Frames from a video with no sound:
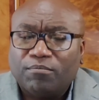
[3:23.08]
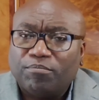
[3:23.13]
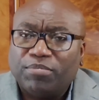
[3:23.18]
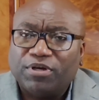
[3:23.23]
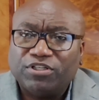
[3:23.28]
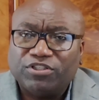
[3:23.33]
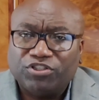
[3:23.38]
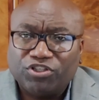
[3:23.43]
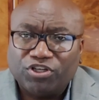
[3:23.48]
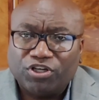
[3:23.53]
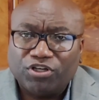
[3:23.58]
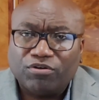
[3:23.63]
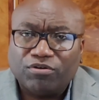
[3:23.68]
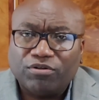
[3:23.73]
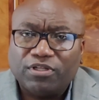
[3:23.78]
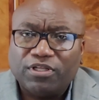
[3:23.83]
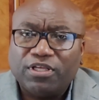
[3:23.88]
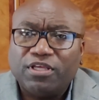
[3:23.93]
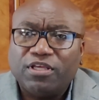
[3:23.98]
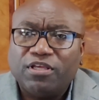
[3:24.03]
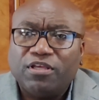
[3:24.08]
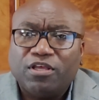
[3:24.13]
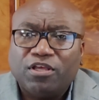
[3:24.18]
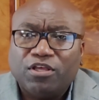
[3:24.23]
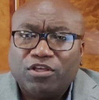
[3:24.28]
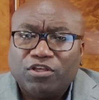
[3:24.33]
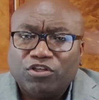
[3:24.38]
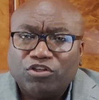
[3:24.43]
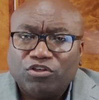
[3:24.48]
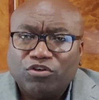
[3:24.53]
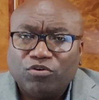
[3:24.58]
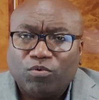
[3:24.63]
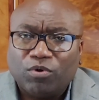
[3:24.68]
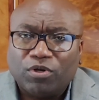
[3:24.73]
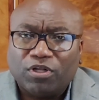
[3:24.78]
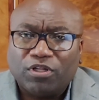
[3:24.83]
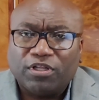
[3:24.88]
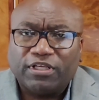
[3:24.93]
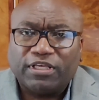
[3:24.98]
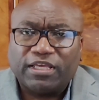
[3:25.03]
But generally, you
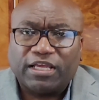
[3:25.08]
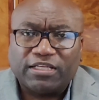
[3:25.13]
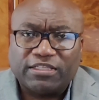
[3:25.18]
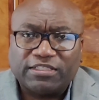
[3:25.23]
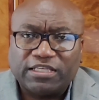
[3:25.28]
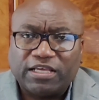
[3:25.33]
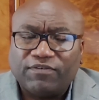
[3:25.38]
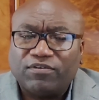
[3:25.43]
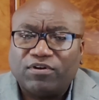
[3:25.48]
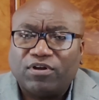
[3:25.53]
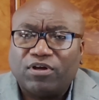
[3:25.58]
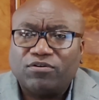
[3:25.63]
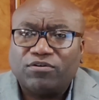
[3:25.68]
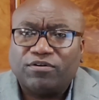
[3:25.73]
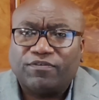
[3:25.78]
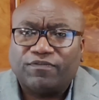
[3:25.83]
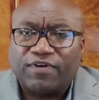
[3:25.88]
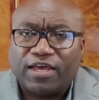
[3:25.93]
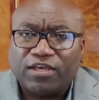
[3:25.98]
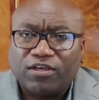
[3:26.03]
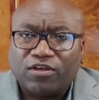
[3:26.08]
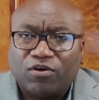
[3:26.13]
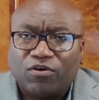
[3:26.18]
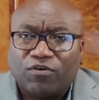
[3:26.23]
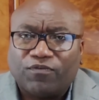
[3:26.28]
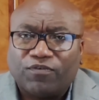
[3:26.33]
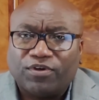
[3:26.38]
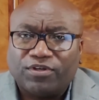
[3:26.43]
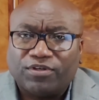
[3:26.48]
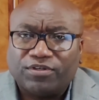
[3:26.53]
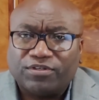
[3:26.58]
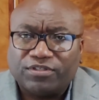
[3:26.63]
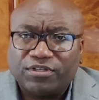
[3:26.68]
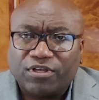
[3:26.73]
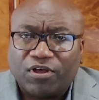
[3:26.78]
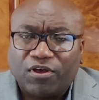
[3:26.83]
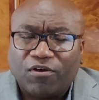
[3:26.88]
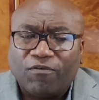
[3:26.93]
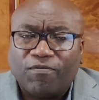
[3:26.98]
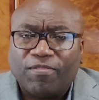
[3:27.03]
want to look at a 700 FICO for
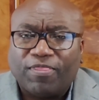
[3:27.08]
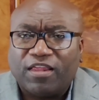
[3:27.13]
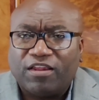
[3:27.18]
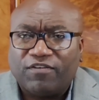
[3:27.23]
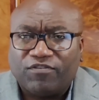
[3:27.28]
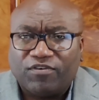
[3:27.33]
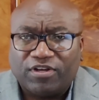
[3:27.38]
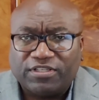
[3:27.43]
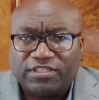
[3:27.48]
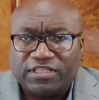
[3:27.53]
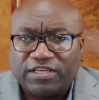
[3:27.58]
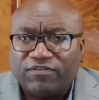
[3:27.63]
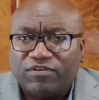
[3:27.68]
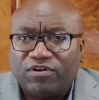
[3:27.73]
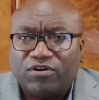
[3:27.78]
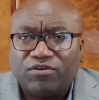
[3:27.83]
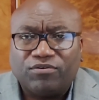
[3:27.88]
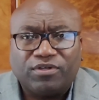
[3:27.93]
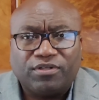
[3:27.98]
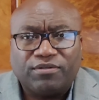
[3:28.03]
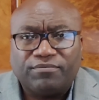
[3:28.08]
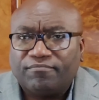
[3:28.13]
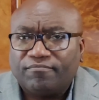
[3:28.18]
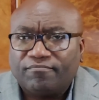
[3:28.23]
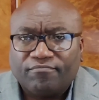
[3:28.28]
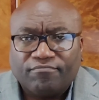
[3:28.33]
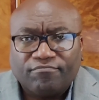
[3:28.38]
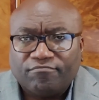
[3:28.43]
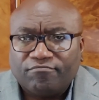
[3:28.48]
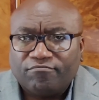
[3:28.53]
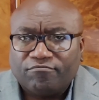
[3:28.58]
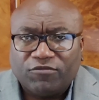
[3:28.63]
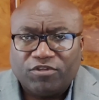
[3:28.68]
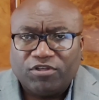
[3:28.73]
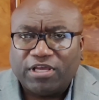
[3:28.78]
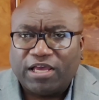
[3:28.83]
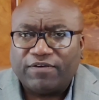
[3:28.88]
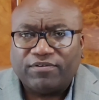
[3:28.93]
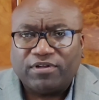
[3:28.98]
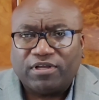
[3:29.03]
yourself. And if you're at 700,
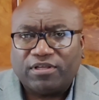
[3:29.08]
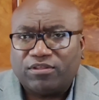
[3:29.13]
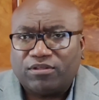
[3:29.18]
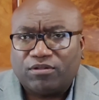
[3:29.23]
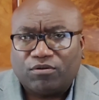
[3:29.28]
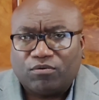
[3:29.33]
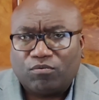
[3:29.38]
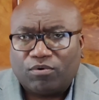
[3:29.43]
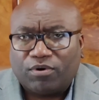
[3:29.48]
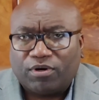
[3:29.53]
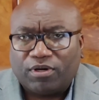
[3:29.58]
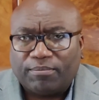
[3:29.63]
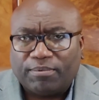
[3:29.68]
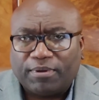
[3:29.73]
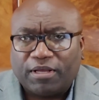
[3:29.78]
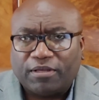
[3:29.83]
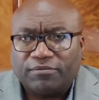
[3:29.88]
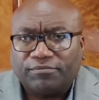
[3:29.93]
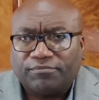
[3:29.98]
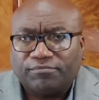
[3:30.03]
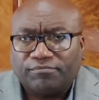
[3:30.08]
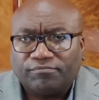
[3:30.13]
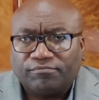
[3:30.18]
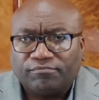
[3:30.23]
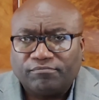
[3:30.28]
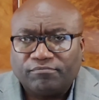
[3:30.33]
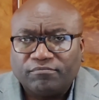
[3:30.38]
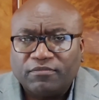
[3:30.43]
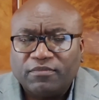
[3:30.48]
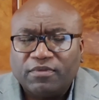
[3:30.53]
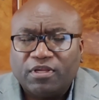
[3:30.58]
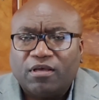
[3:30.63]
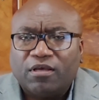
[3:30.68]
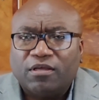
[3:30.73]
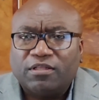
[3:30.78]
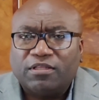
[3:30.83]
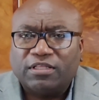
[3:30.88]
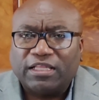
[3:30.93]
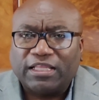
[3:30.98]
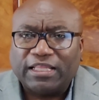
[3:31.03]
you have nothing to worry about.
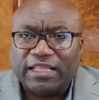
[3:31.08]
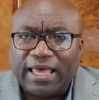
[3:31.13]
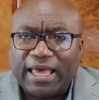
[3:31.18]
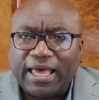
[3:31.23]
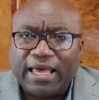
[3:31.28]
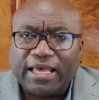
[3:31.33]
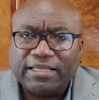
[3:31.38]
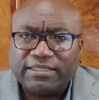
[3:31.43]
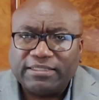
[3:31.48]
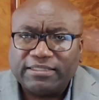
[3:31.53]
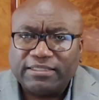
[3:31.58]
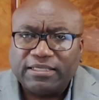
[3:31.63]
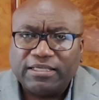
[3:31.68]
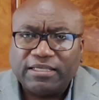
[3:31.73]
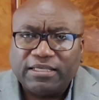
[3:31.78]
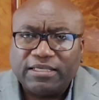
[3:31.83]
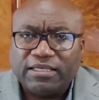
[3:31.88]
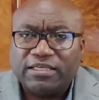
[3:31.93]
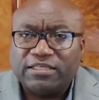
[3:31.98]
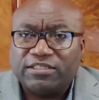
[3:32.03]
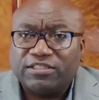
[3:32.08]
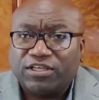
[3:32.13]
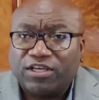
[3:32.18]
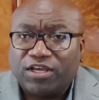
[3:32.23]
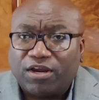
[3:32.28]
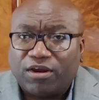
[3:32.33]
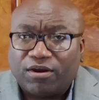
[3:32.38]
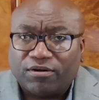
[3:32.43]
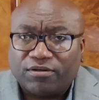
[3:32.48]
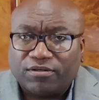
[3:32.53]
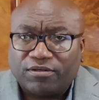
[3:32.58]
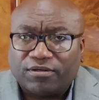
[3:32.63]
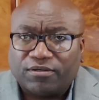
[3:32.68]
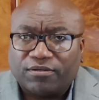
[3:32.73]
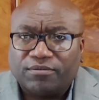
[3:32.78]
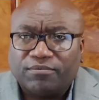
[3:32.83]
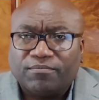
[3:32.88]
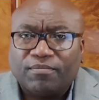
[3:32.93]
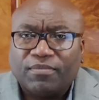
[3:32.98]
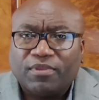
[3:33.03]
The last C is character.
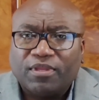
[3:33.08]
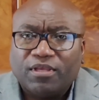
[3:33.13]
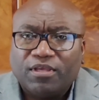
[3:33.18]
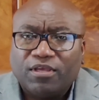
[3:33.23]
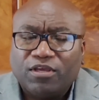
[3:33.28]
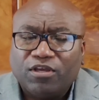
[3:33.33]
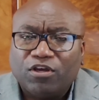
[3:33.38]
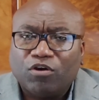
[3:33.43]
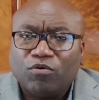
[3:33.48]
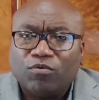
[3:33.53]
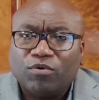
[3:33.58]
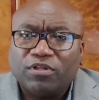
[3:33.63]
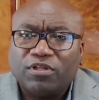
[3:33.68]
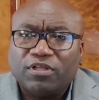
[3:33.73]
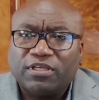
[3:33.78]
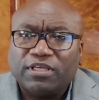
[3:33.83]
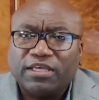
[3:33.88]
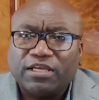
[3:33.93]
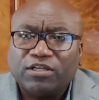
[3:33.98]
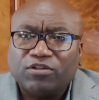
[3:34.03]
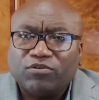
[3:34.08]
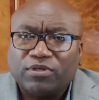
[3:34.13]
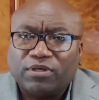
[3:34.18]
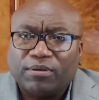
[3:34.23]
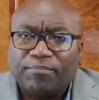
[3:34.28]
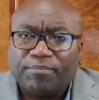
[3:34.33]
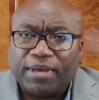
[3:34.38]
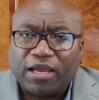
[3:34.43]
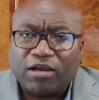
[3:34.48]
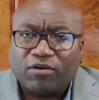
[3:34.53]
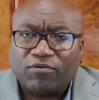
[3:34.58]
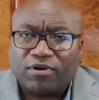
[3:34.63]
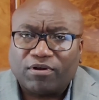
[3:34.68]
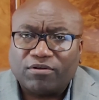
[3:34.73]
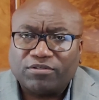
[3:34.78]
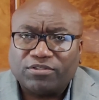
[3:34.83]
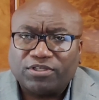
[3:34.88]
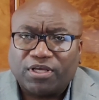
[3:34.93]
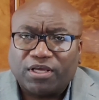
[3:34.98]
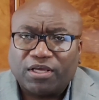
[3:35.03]
Here we're looking at doing a
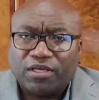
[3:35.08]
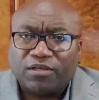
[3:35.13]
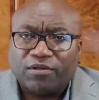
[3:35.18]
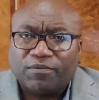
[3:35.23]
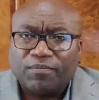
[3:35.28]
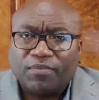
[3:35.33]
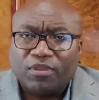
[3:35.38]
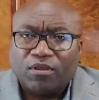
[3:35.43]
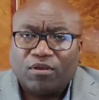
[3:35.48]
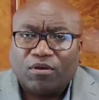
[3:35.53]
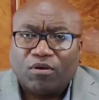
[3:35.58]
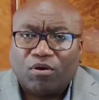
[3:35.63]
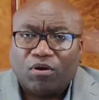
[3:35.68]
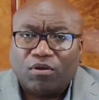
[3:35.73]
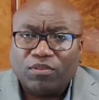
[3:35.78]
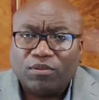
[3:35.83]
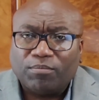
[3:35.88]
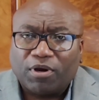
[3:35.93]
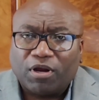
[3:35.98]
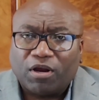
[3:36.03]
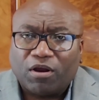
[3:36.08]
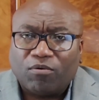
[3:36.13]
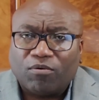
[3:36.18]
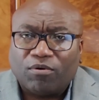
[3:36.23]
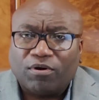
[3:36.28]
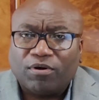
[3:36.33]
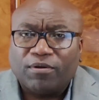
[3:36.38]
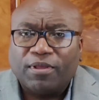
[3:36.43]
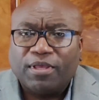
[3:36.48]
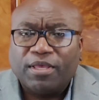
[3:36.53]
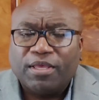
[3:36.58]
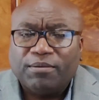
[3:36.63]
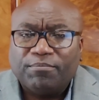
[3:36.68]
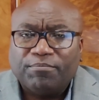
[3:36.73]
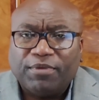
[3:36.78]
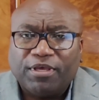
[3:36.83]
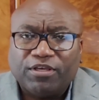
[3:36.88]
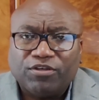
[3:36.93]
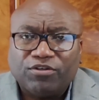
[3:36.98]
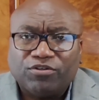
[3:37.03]
background check on the borrower,
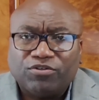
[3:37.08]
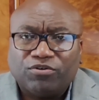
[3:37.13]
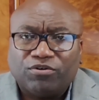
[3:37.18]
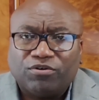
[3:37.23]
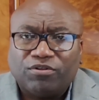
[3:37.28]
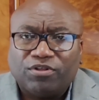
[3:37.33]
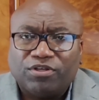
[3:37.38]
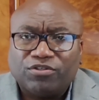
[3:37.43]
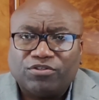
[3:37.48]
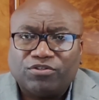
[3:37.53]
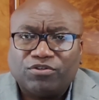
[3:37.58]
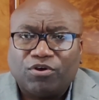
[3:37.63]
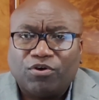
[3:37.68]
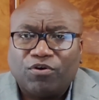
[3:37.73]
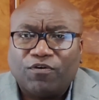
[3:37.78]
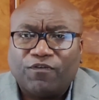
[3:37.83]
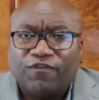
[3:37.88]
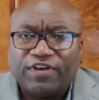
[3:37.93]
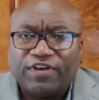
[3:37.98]
making sure there's no